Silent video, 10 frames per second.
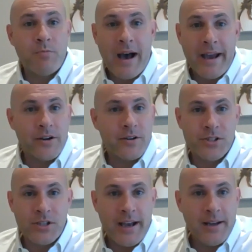by her
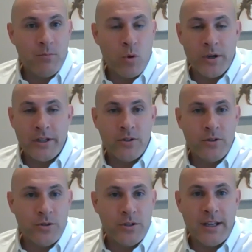side morning,
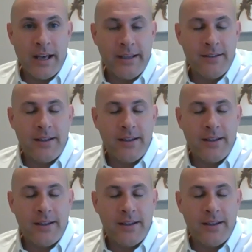noon, and night.